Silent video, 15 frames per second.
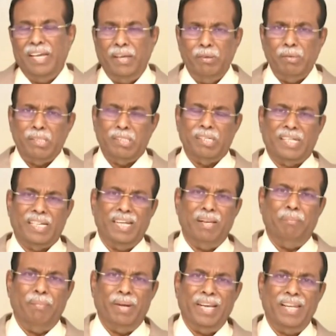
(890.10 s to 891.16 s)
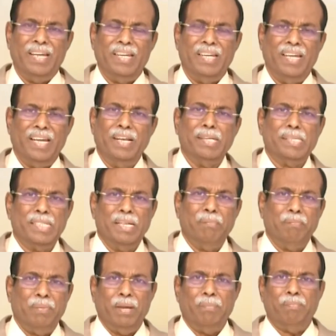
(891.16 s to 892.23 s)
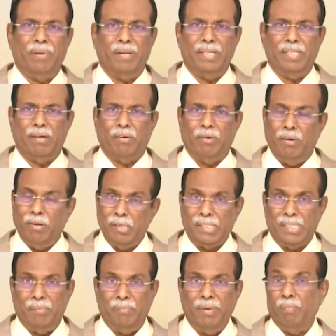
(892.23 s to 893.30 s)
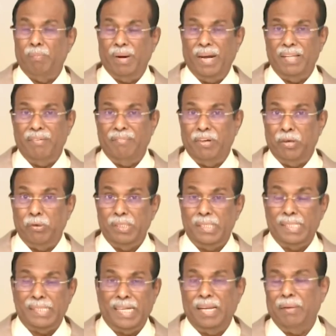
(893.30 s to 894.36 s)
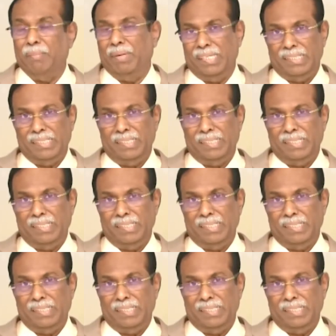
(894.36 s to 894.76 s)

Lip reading: they used to kill many innocent people in the Colosseum by the ferocious animals.